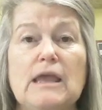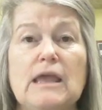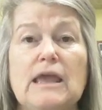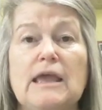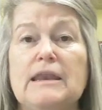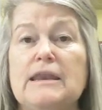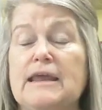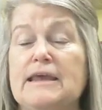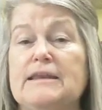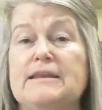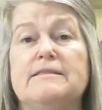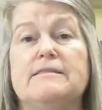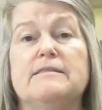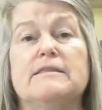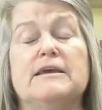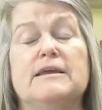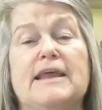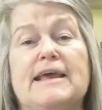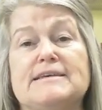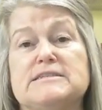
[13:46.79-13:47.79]

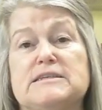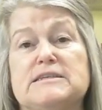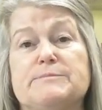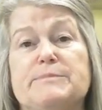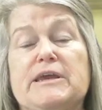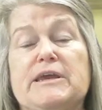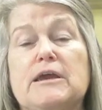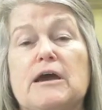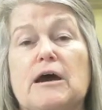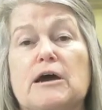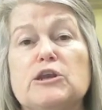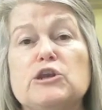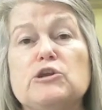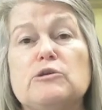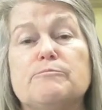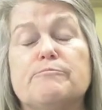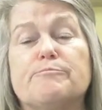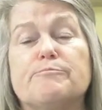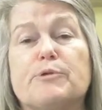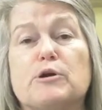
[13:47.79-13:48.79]
it has to be a
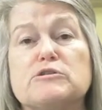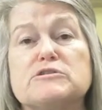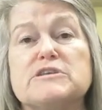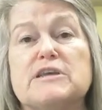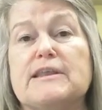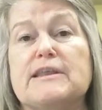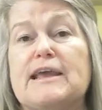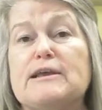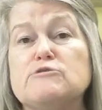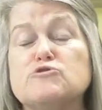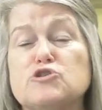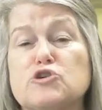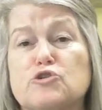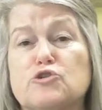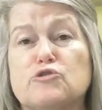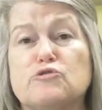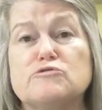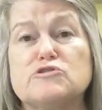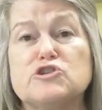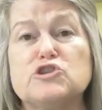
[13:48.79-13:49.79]
person
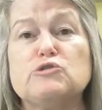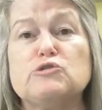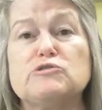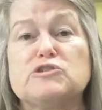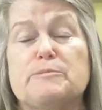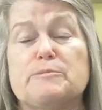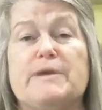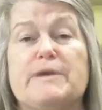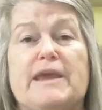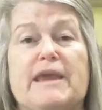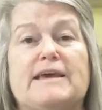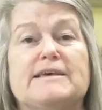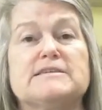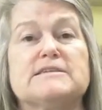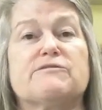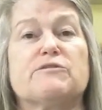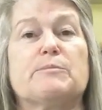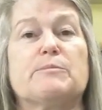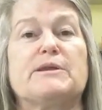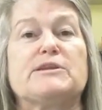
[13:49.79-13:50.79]
who's new to me, has
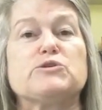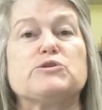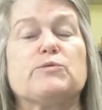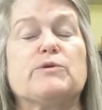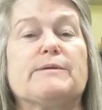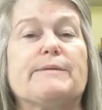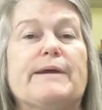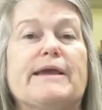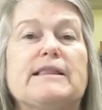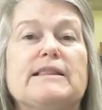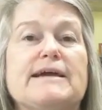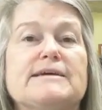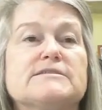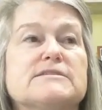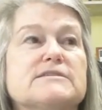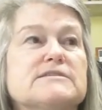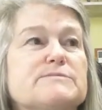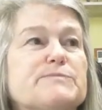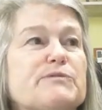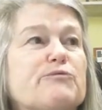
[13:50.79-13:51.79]
never been to one of my
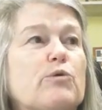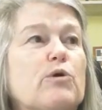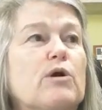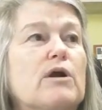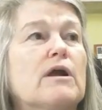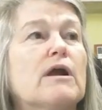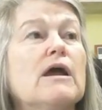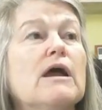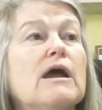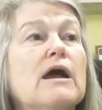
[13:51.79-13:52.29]
classes before,